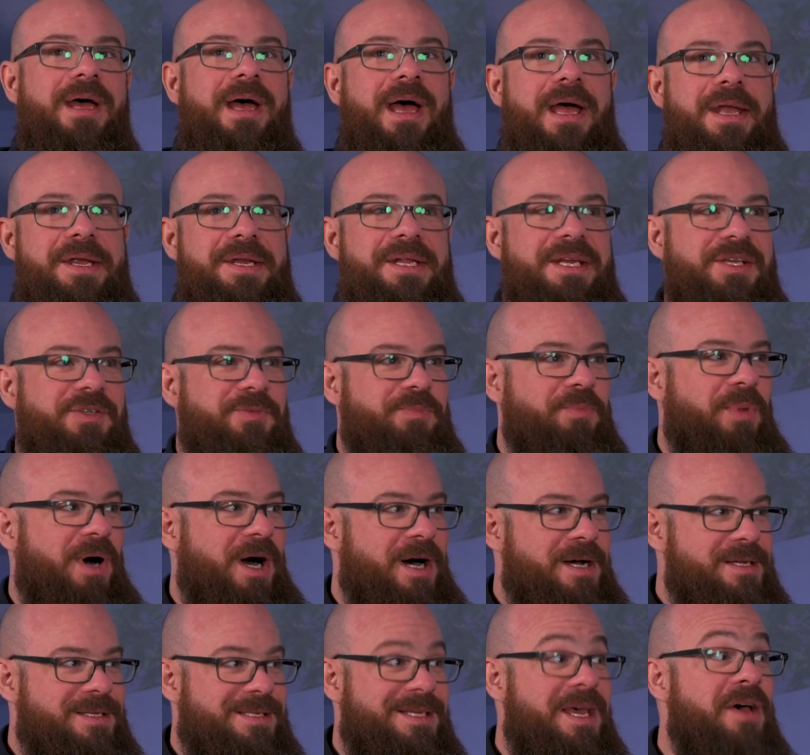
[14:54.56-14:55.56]
And these
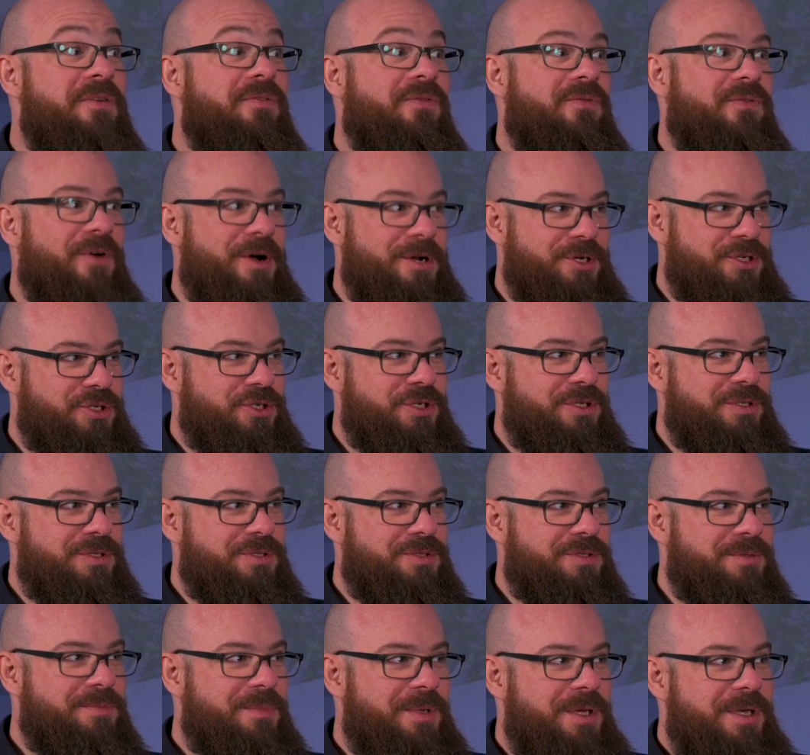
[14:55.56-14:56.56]
bots have
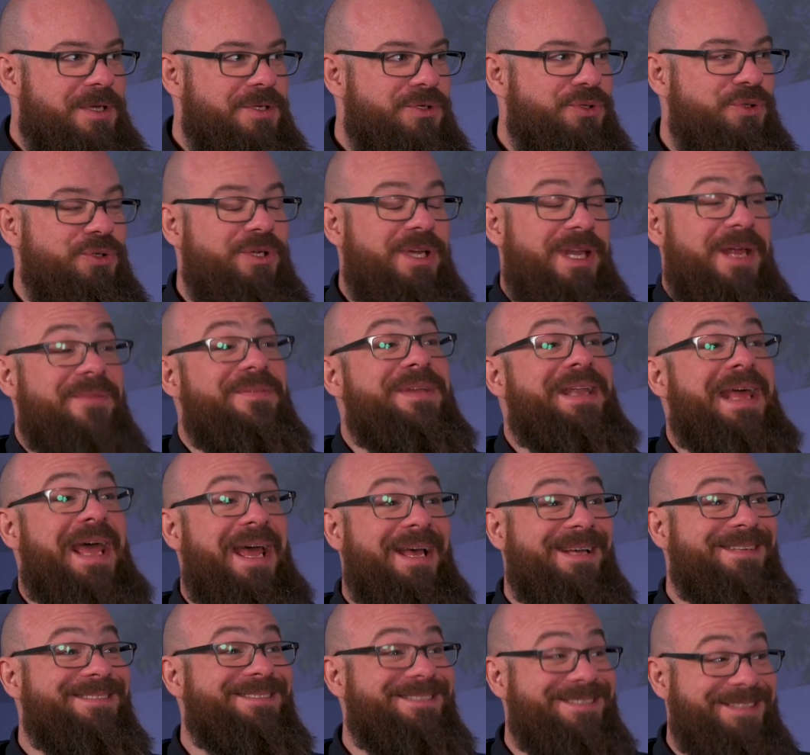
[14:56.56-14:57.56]
functions. So you can have an
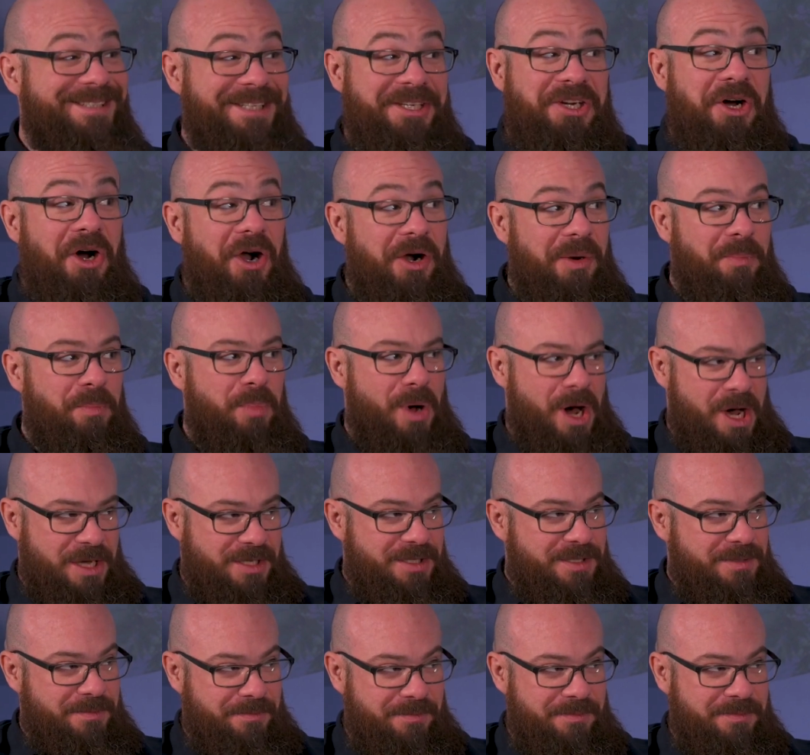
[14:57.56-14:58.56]
SDR
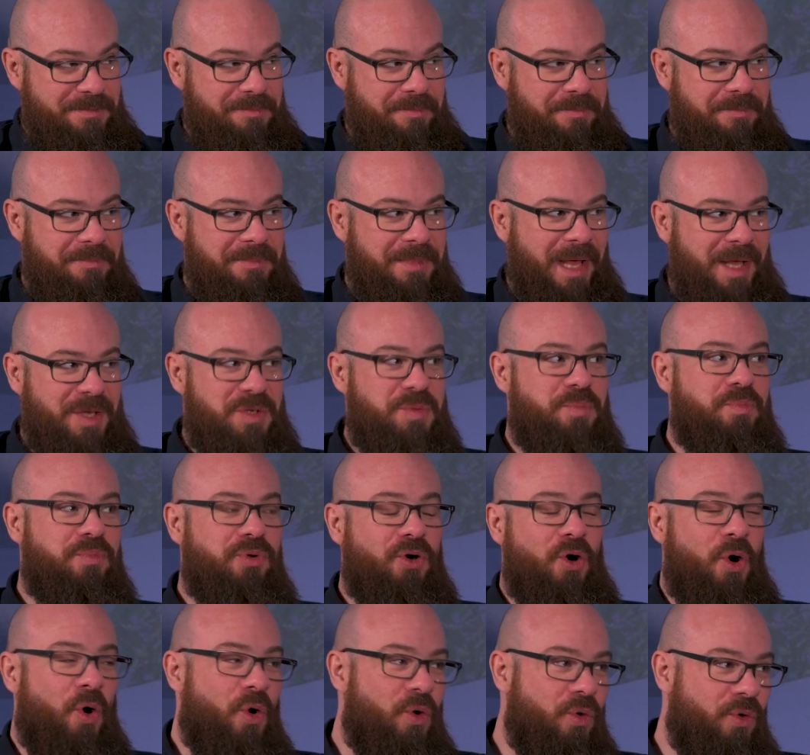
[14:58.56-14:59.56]
bot that's
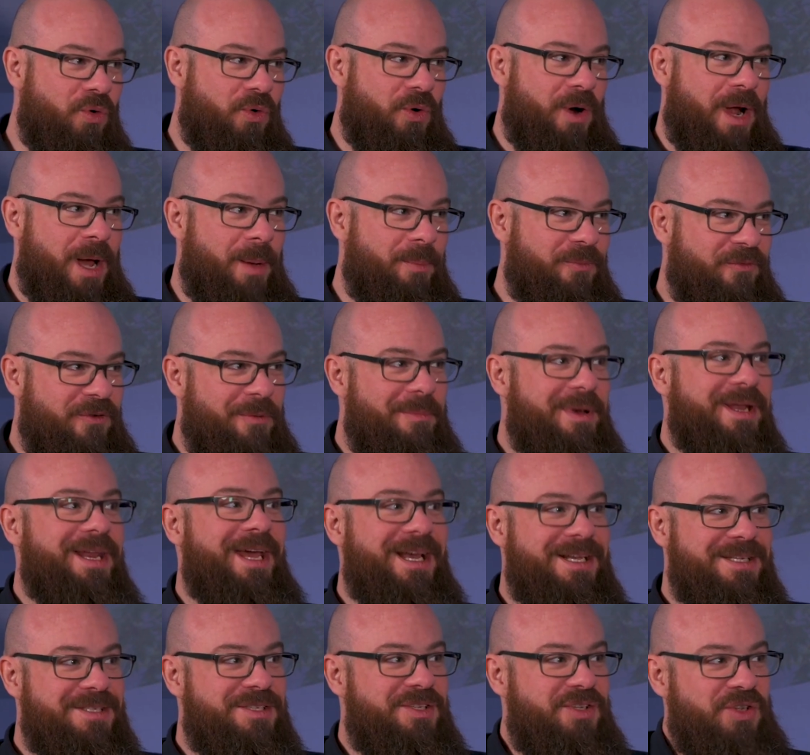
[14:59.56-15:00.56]
programmed from an
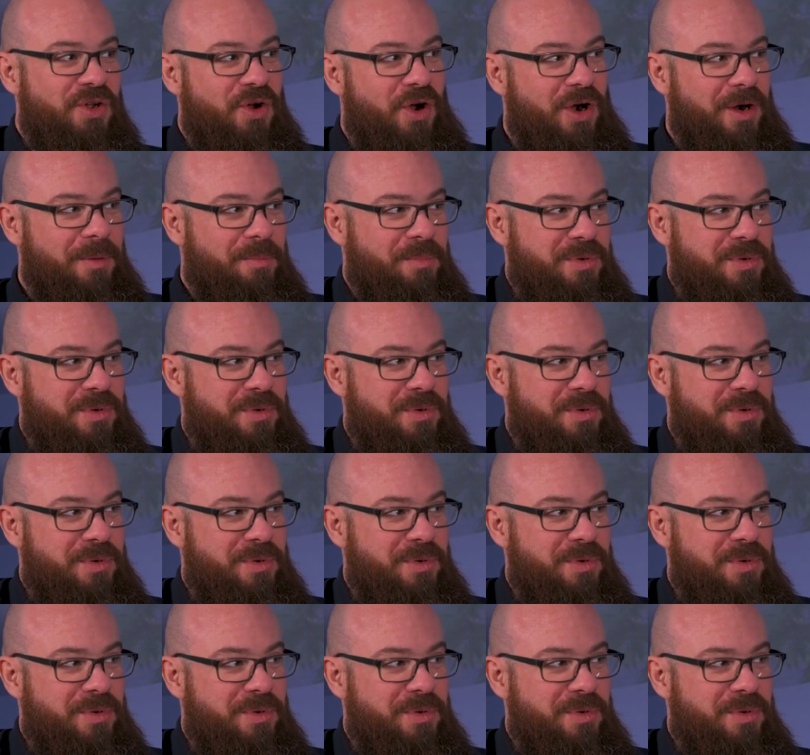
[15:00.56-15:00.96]
SDR